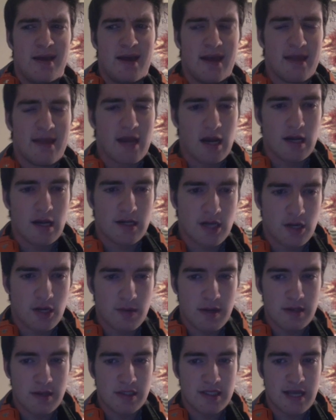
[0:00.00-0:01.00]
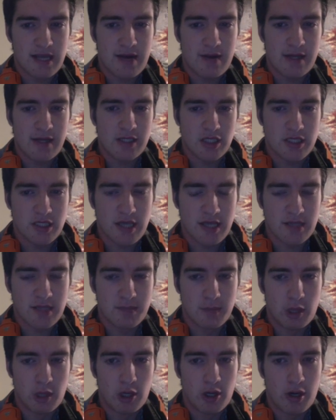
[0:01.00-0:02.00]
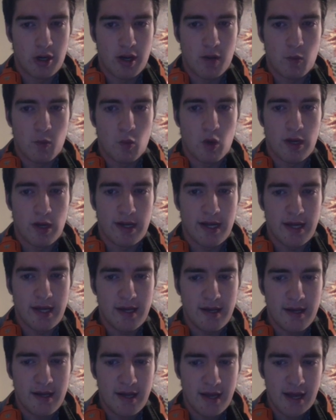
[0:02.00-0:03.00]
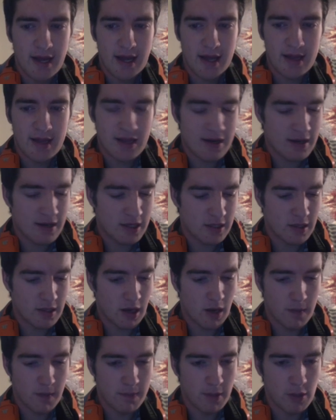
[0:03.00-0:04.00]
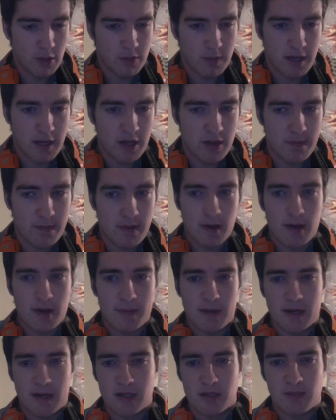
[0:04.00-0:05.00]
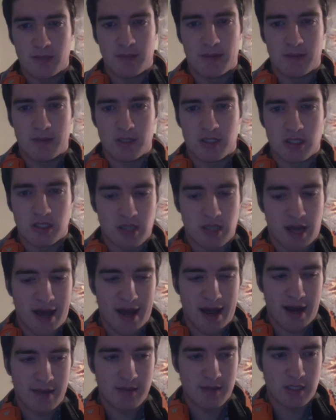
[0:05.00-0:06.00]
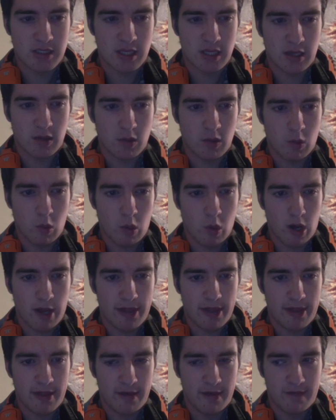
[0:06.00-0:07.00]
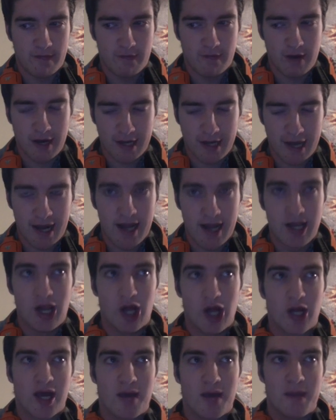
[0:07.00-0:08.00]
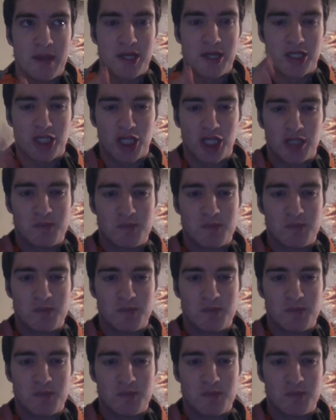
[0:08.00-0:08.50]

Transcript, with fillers: and then I turn around, Sera just gets murdered in one hit, and then I, all both my other party members just die, and I'm just like, what the fuck? And I look up, and there's this